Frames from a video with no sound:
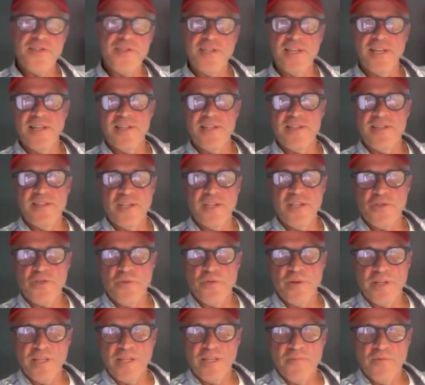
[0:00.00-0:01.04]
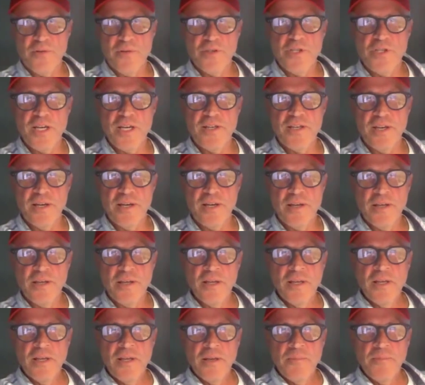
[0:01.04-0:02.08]
Senate District in Virginia,
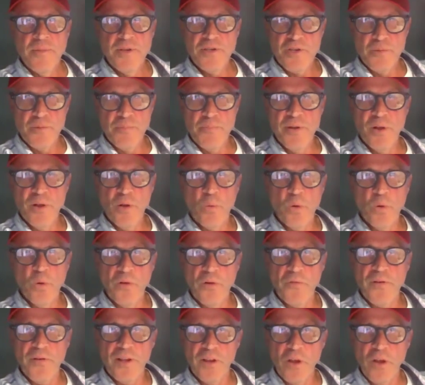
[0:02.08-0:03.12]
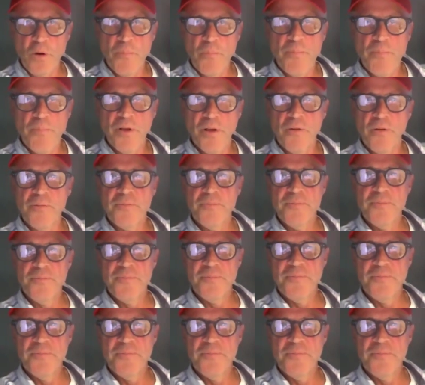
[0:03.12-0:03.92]
Mr. Bill Woolf. Hello, Bill.